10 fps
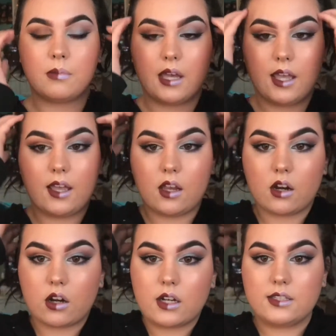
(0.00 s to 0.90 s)
My
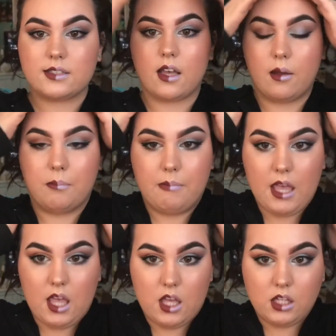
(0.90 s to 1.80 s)
hair is a
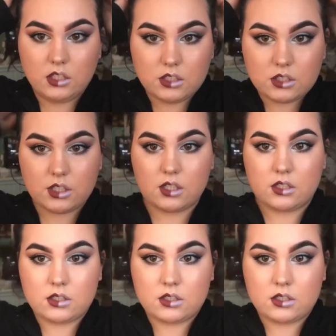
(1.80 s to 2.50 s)
mess.